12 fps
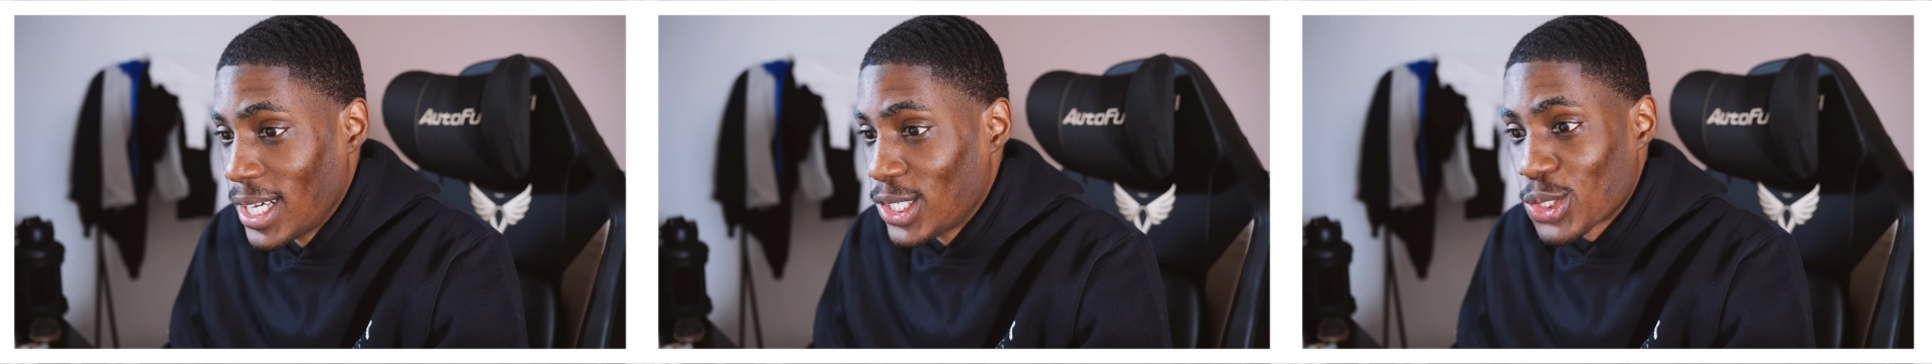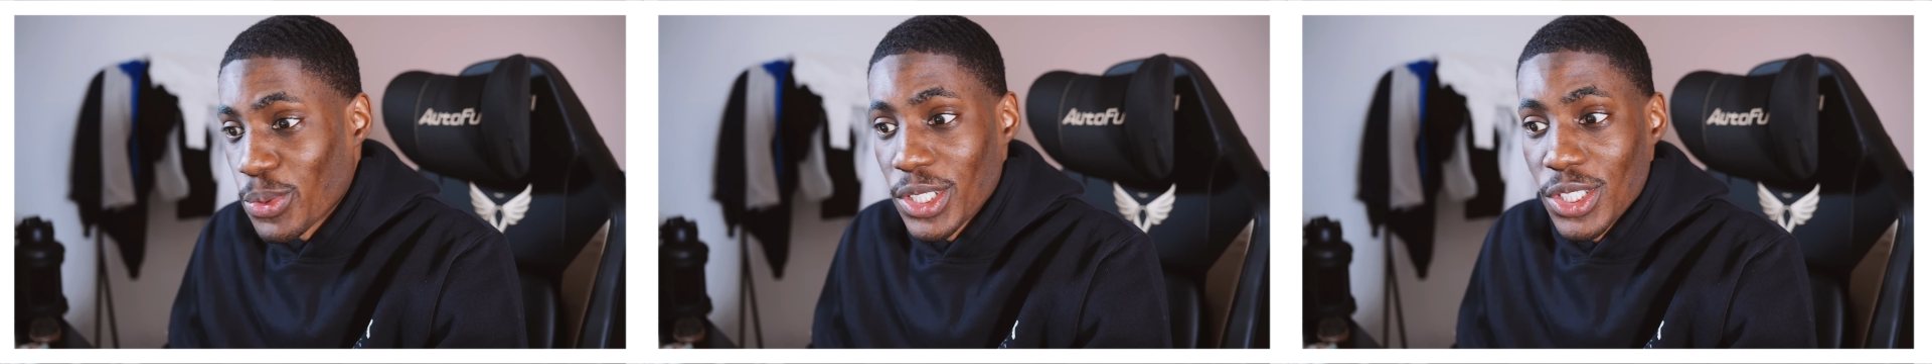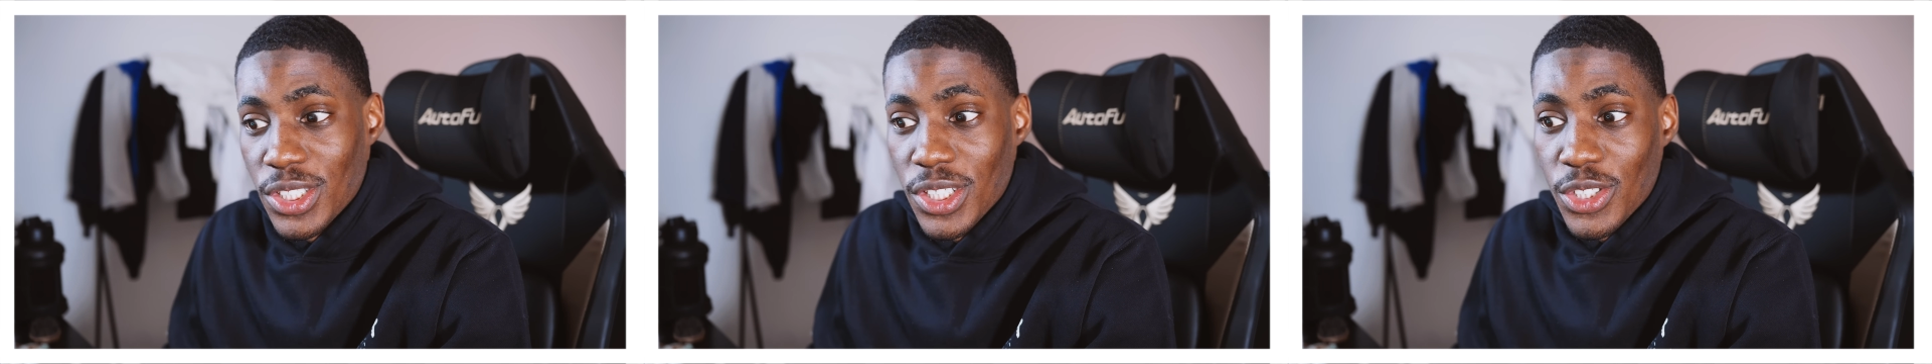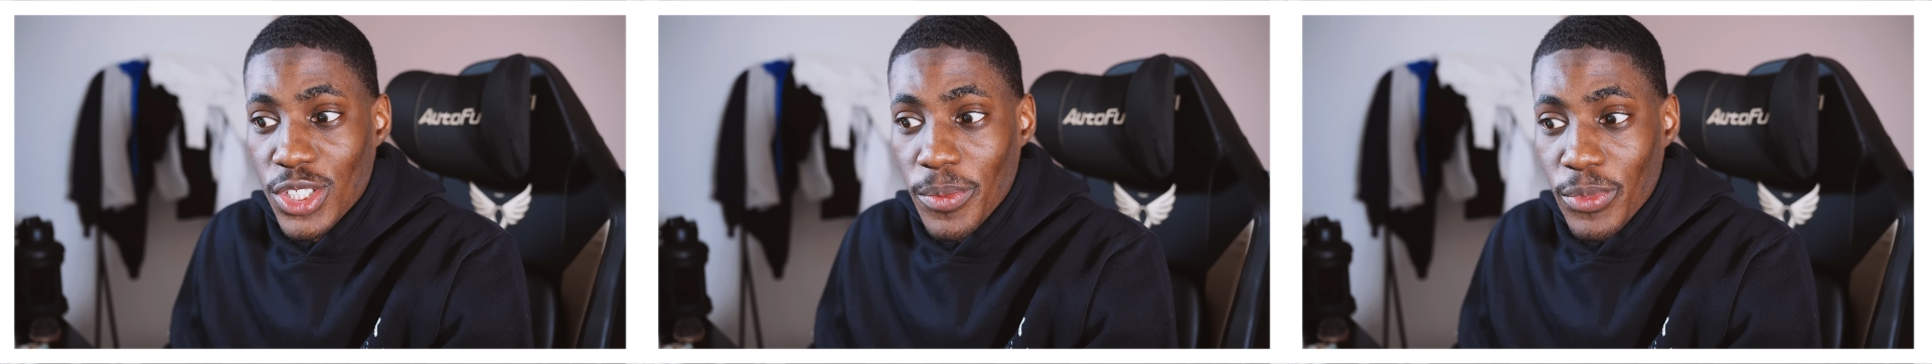So we're gonna
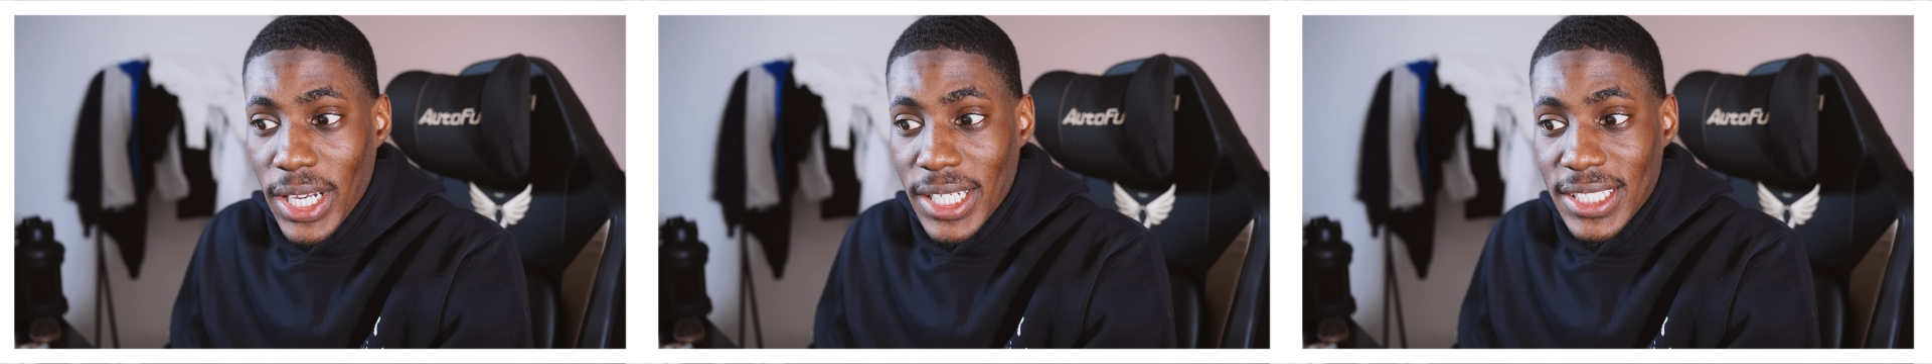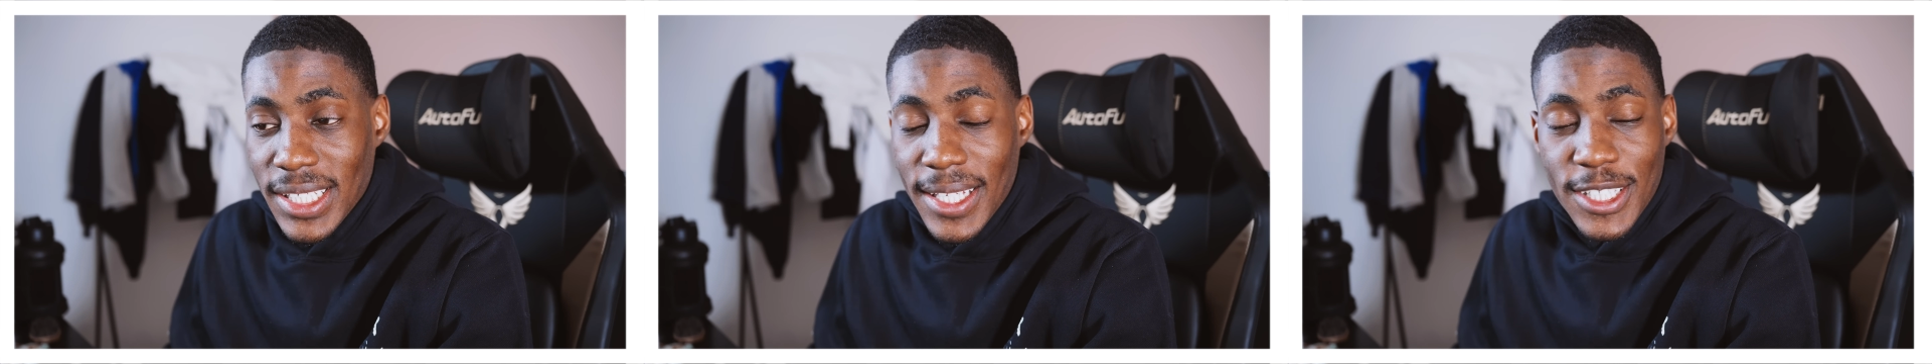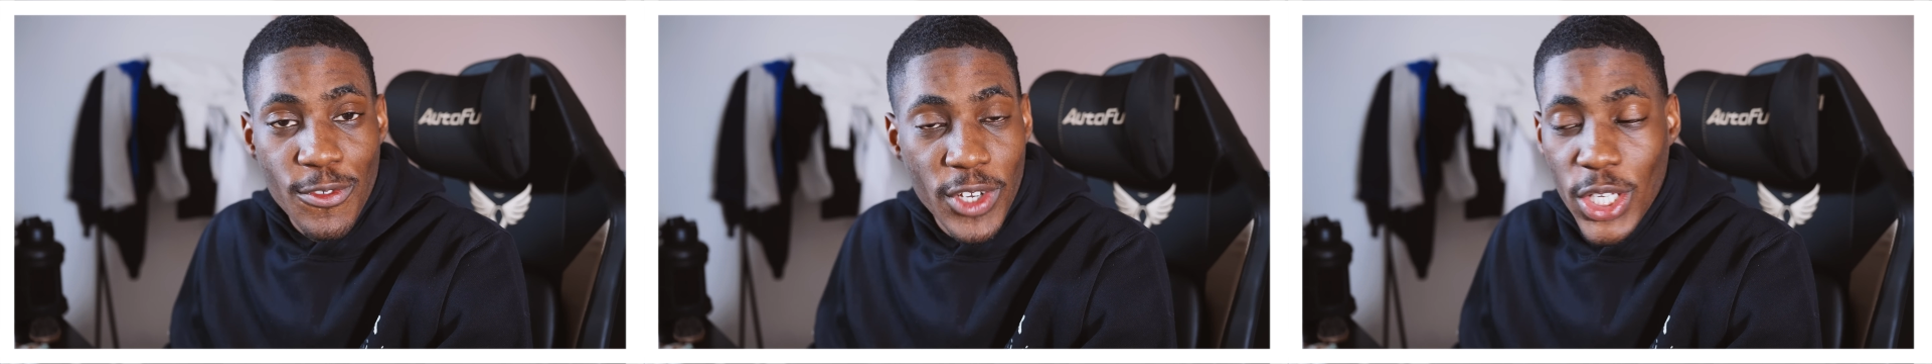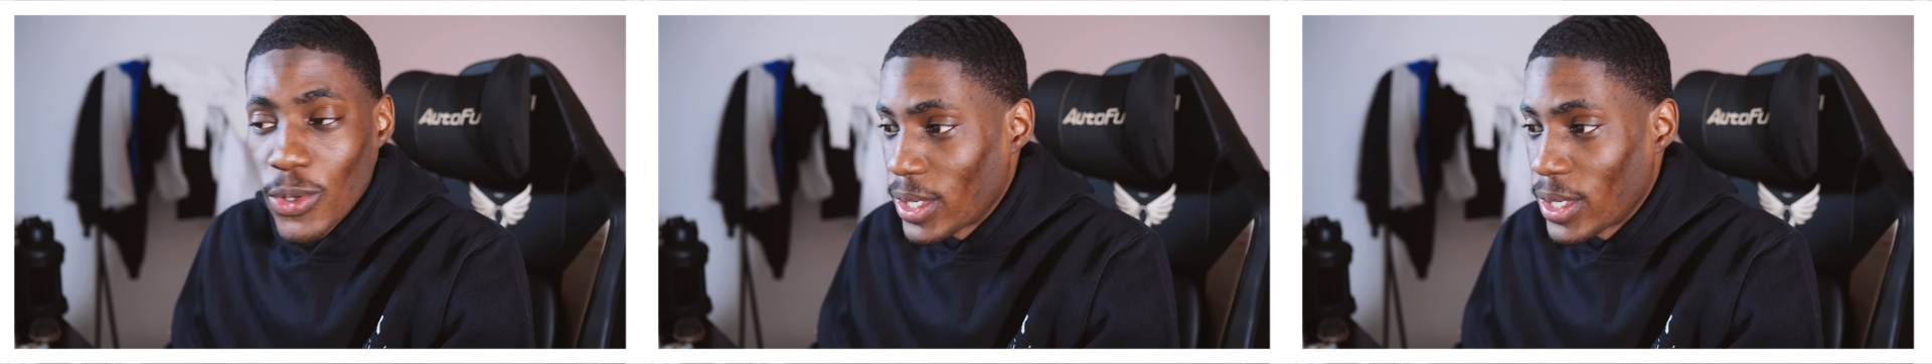just jump right into this video